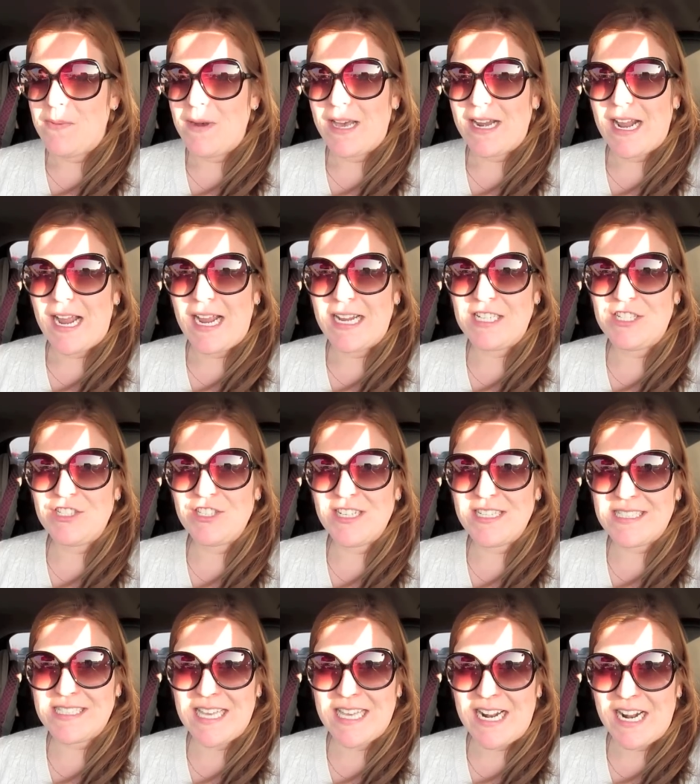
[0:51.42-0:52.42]
But I
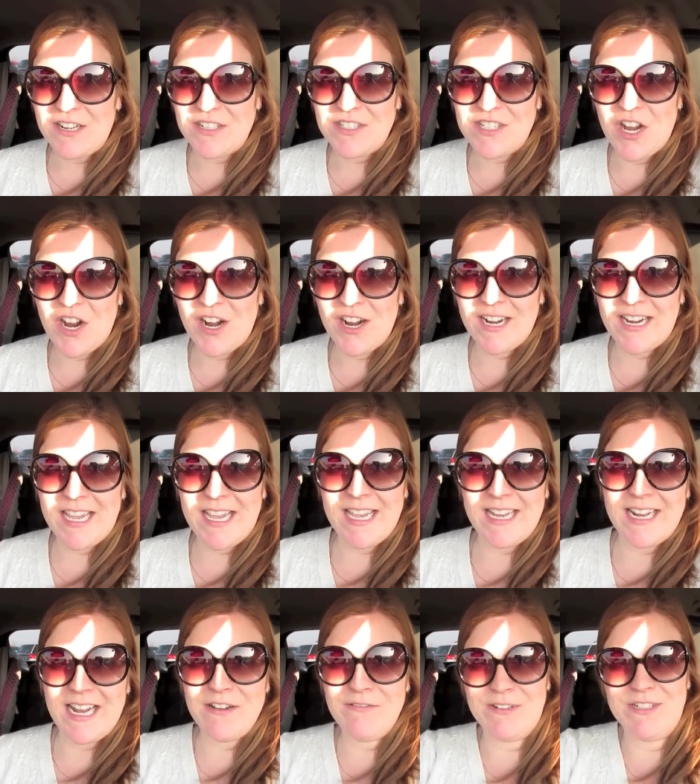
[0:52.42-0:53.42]
just got out of Target,
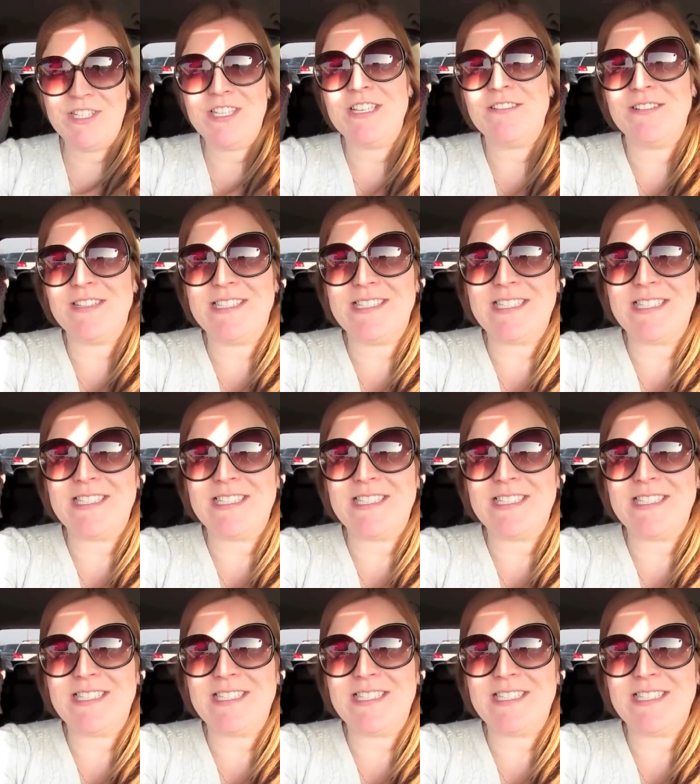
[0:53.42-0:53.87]
and I wish there was